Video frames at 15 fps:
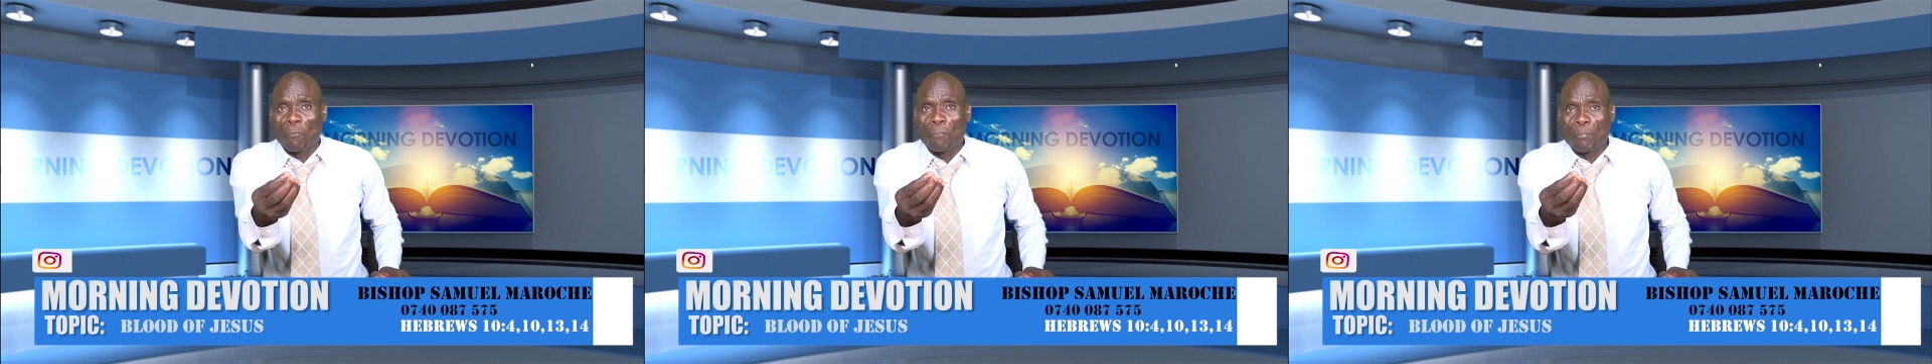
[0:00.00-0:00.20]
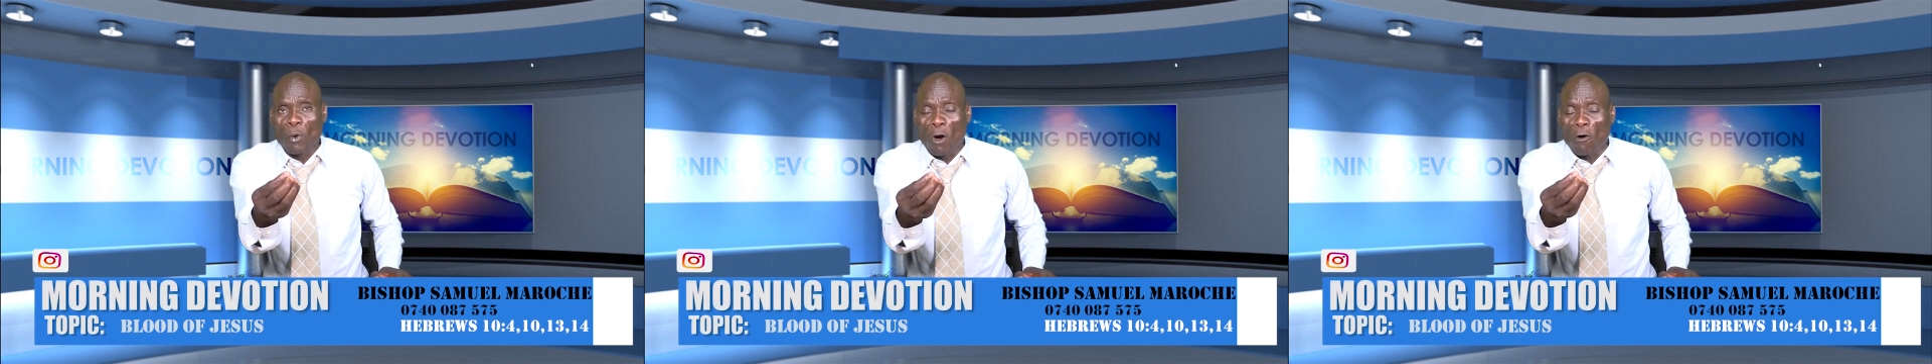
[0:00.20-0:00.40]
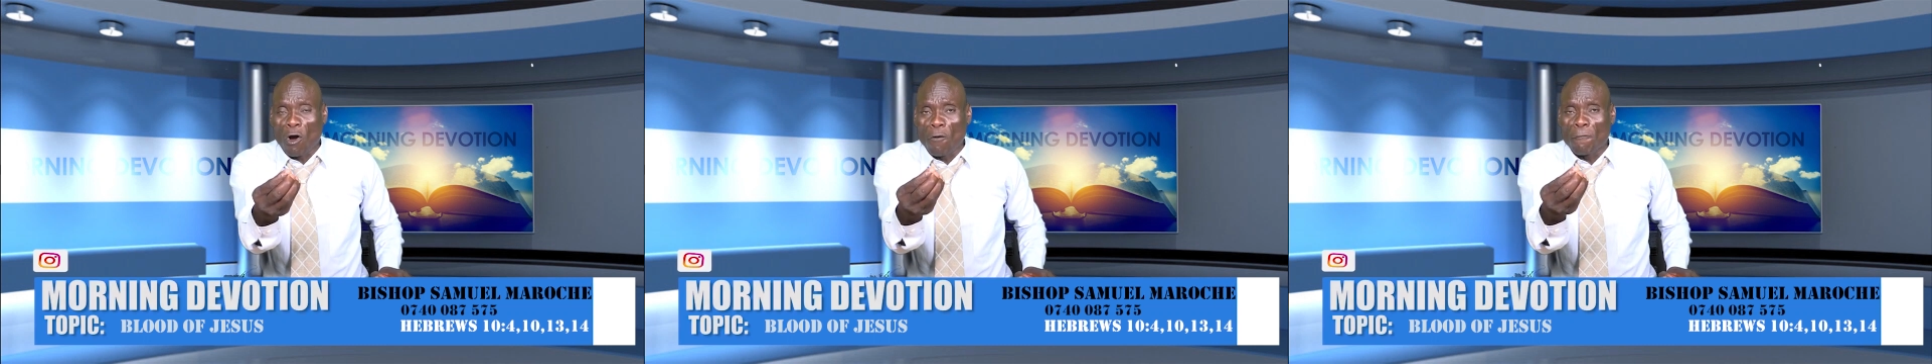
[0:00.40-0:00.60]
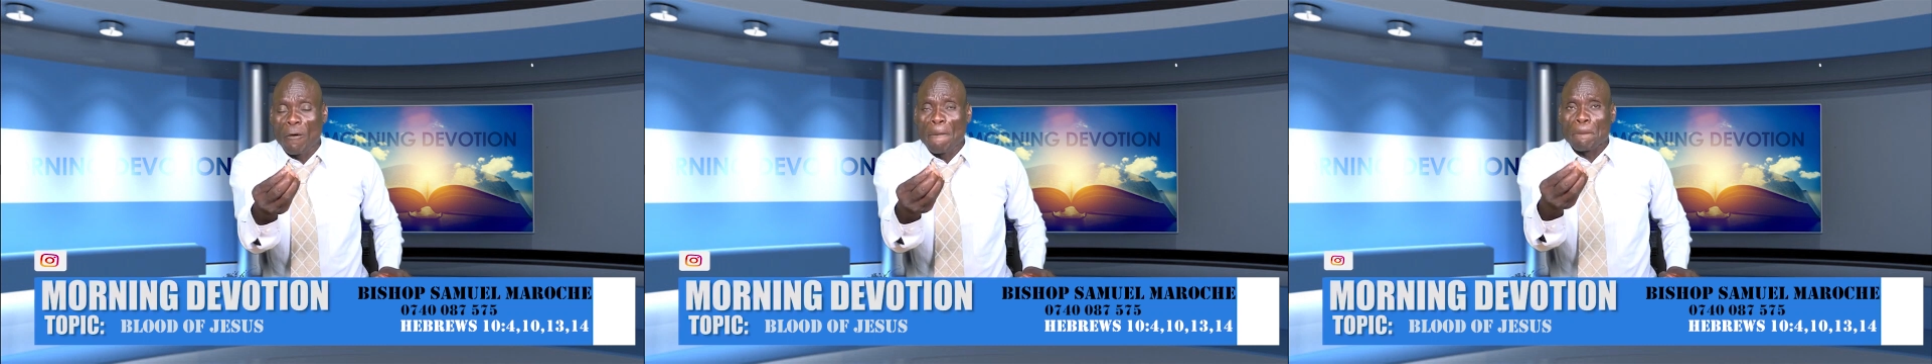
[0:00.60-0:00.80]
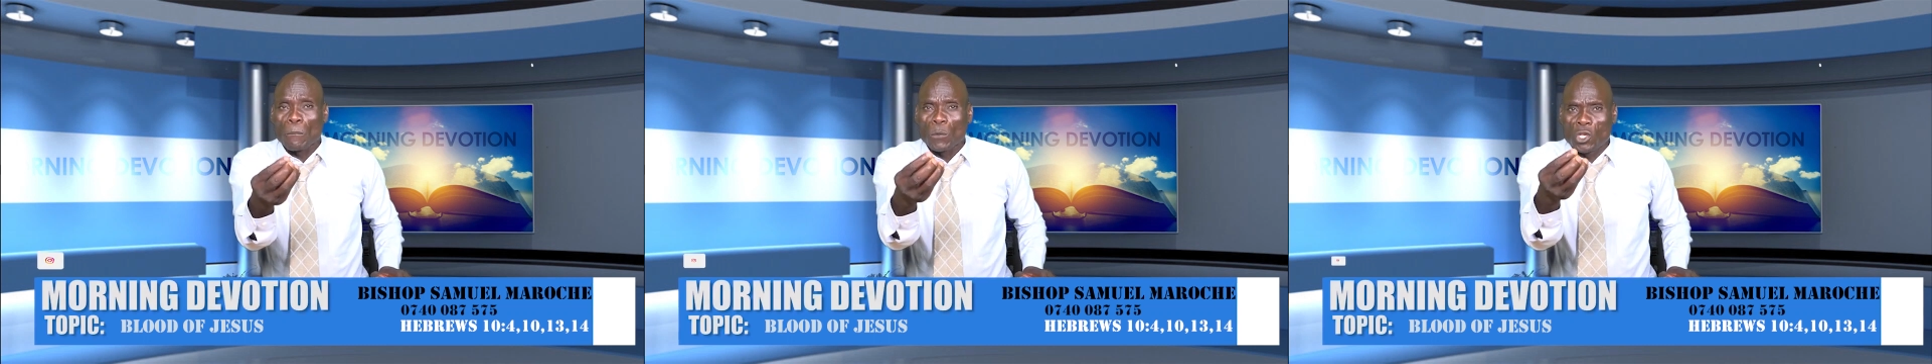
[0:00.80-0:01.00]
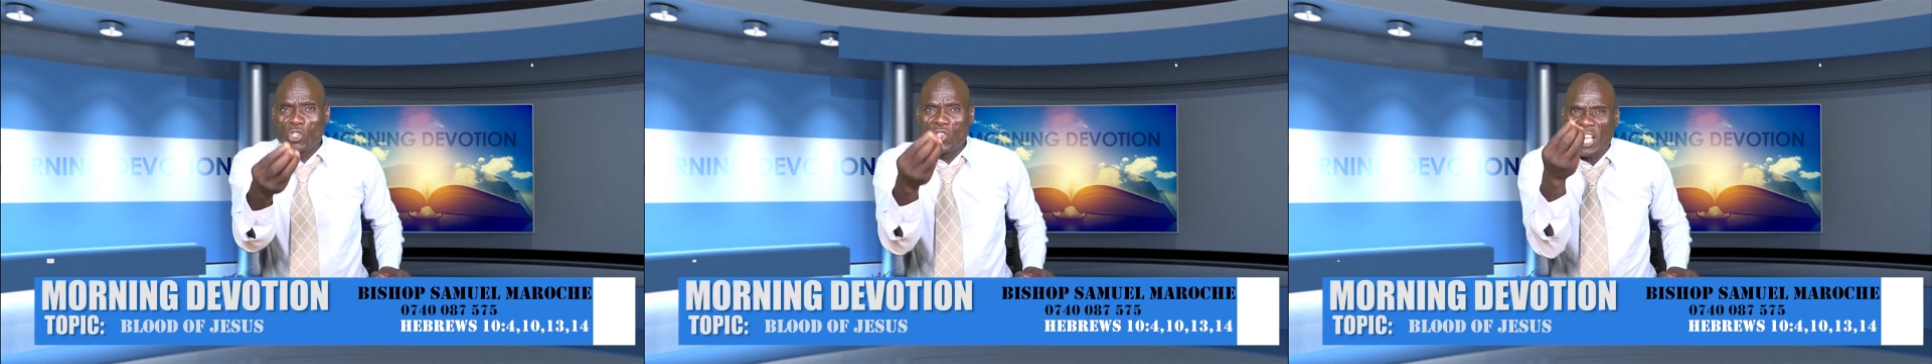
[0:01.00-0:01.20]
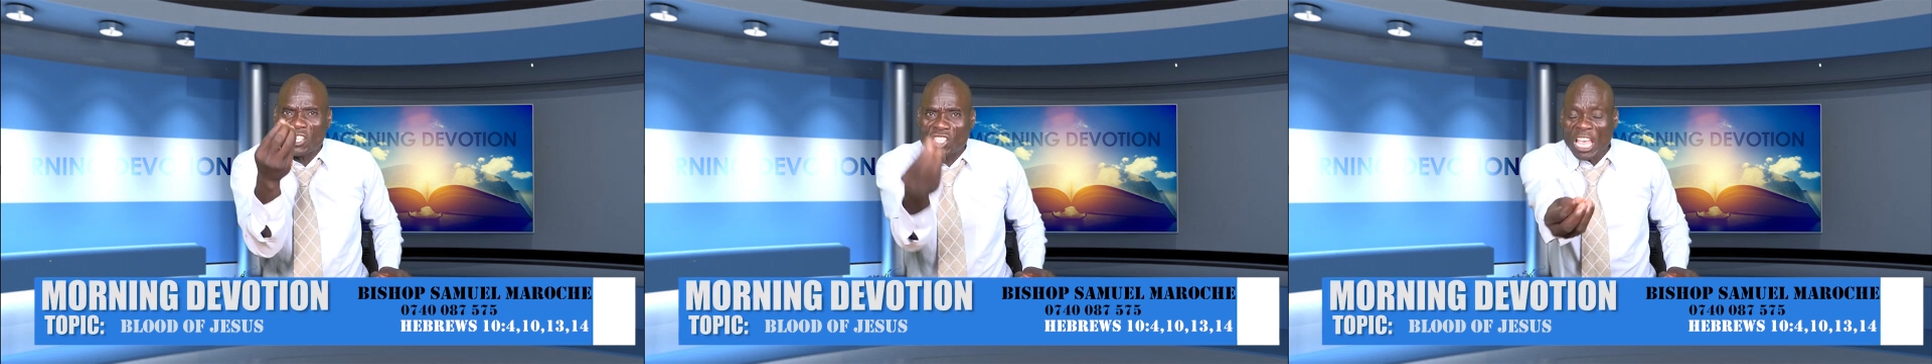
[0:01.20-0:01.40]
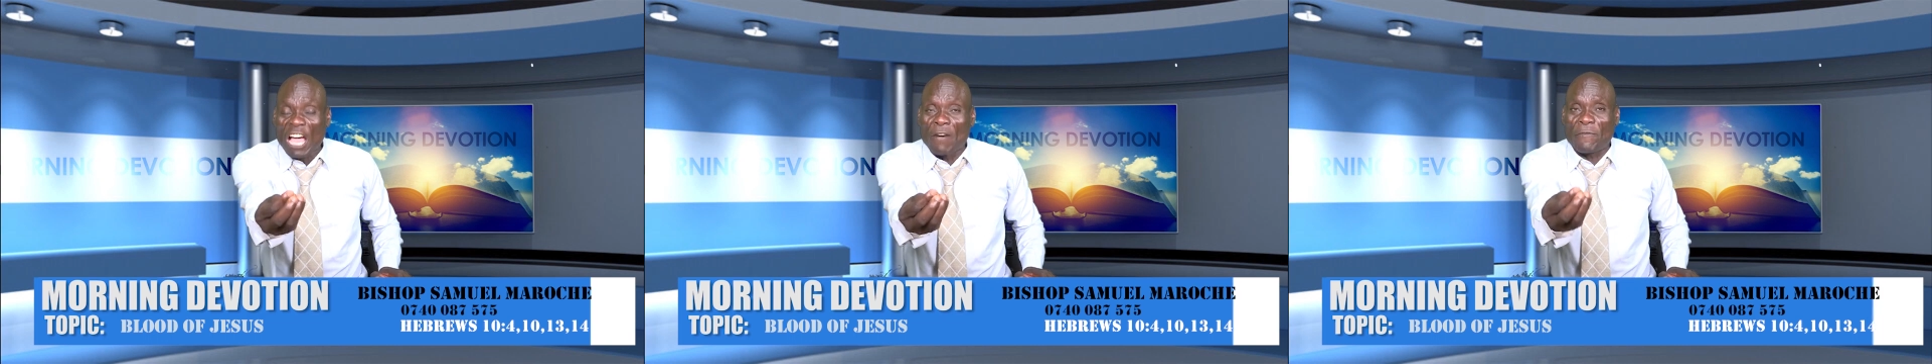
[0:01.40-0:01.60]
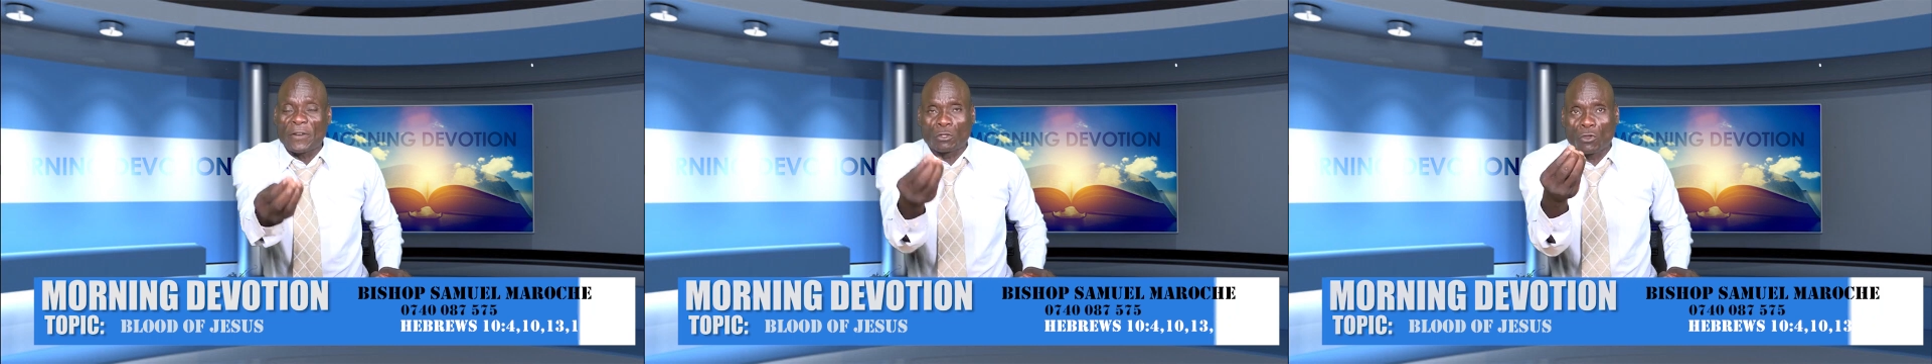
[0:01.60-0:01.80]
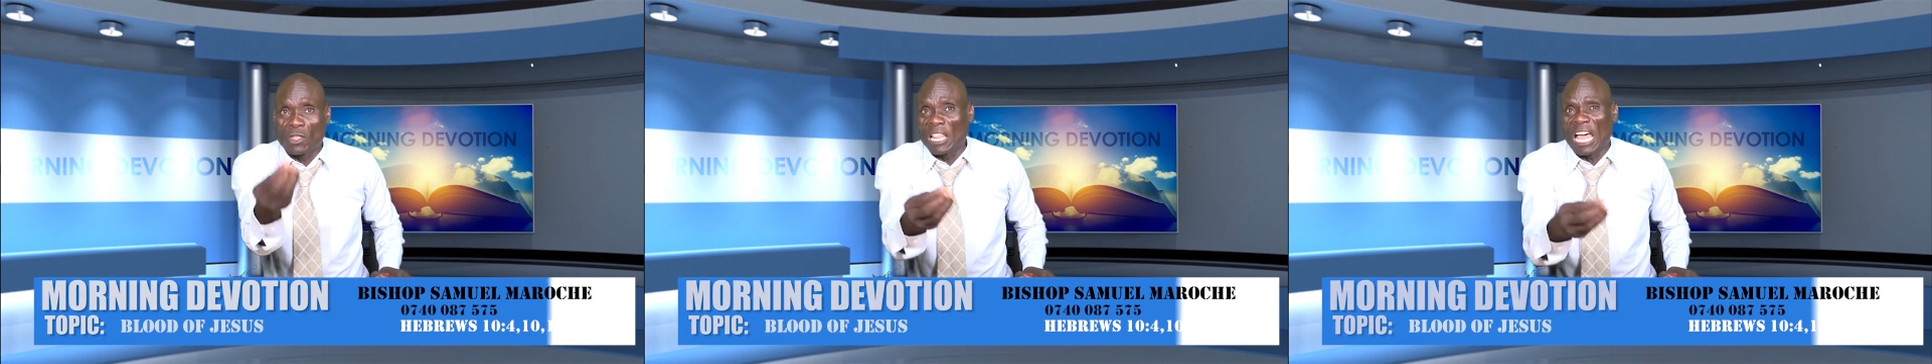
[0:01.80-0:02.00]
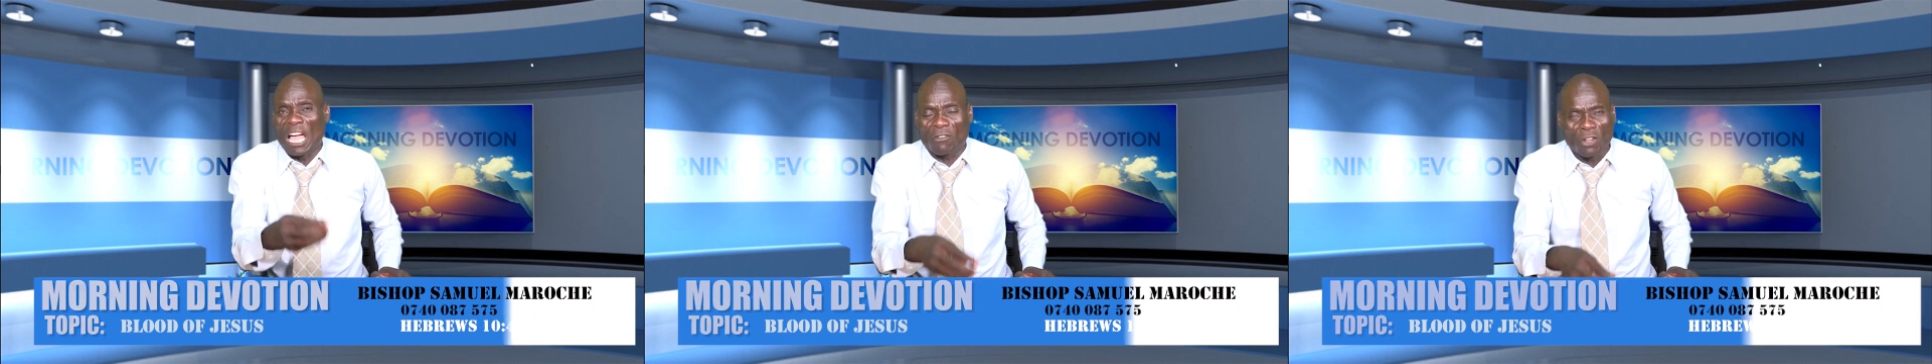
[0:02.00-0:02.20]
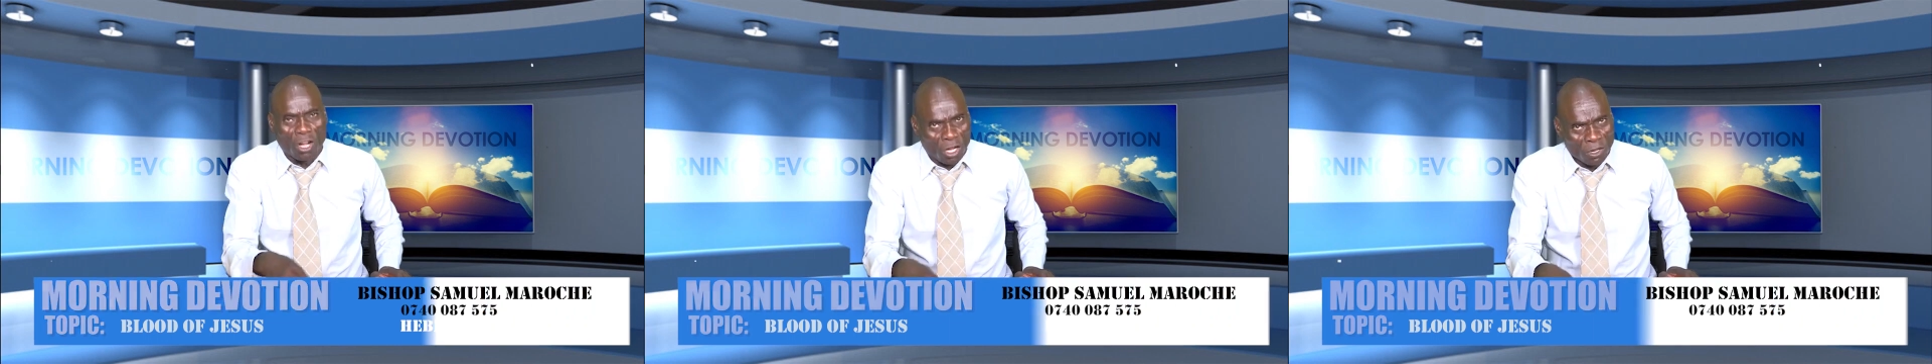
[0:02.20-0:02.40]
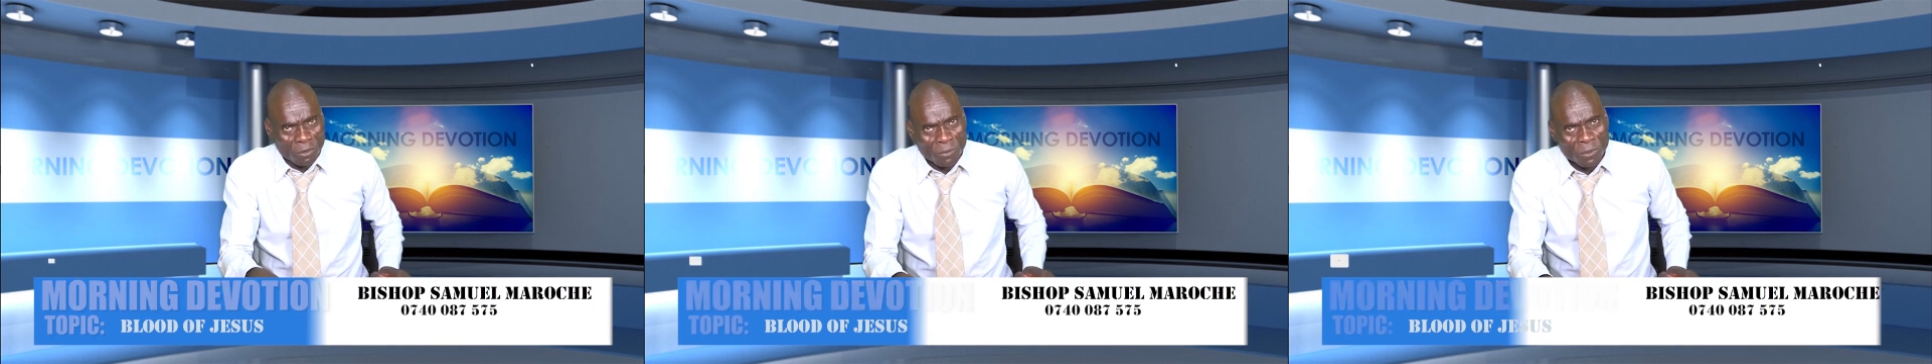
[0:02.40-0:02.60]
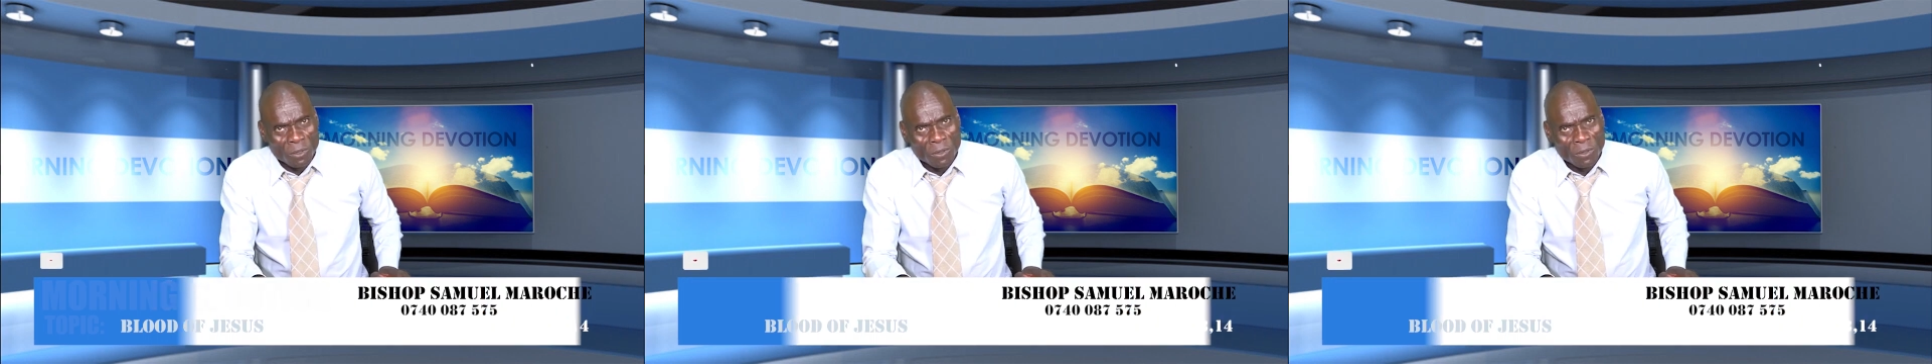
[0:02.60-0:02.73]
of, of, yourself and to the life of God.